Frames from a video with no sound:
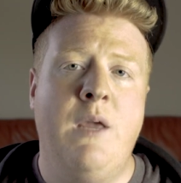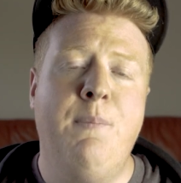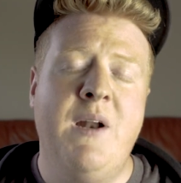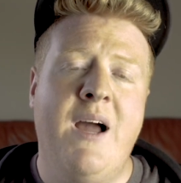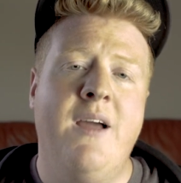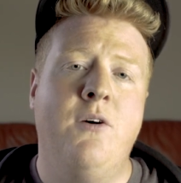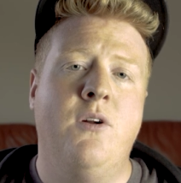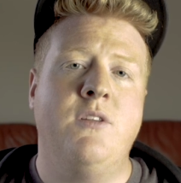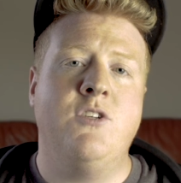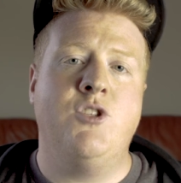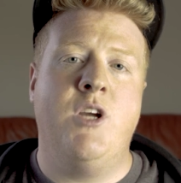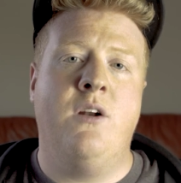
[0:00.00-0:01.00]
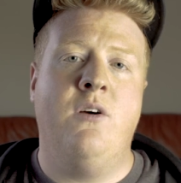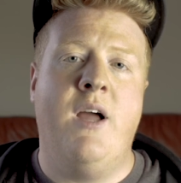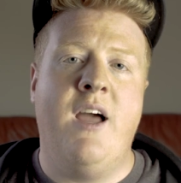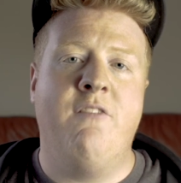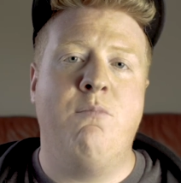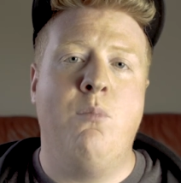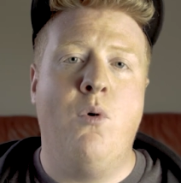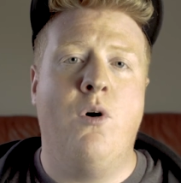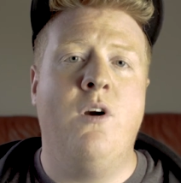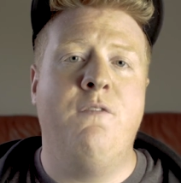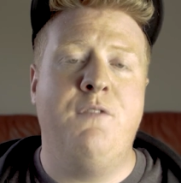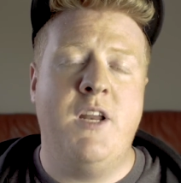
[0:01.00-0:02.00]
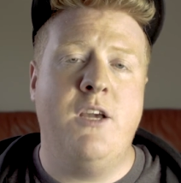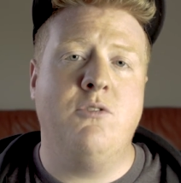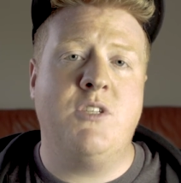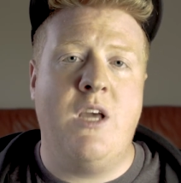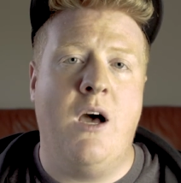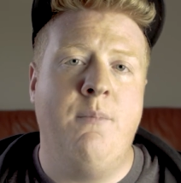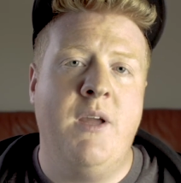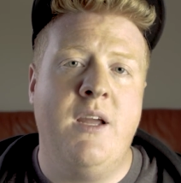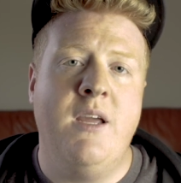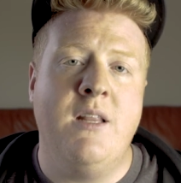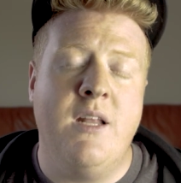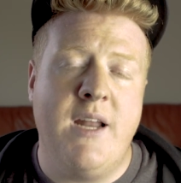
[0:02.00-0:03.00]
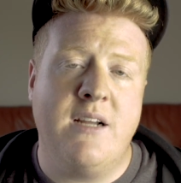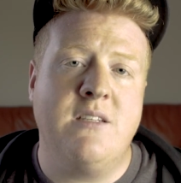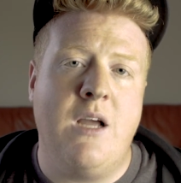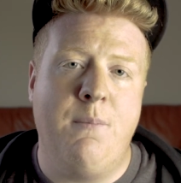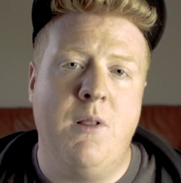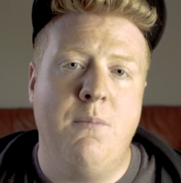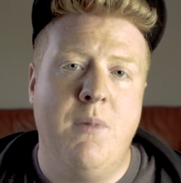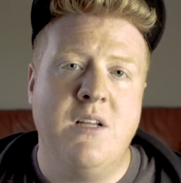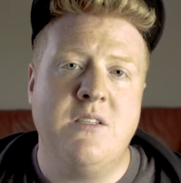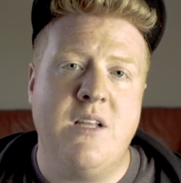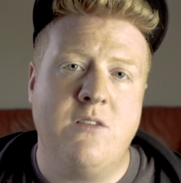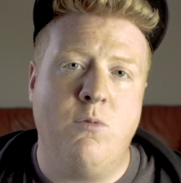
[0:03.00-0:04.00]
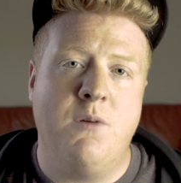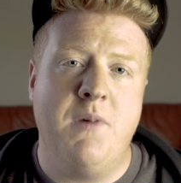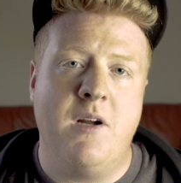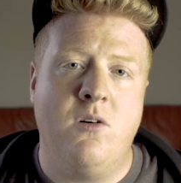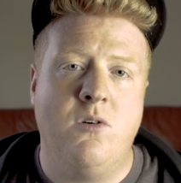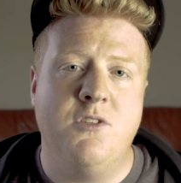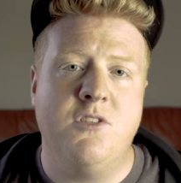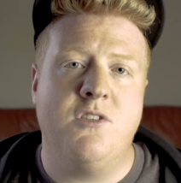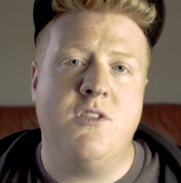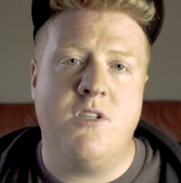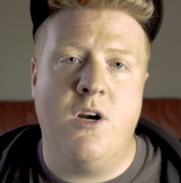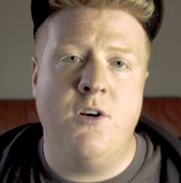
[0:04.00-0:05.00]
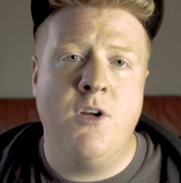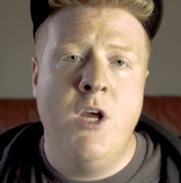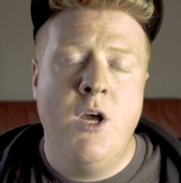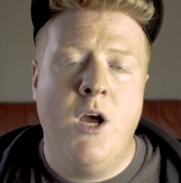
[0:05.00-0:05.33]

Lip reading: Keep an eye out on this channel. I have more videos coming in the next couple of months. That's one of my goals, is to start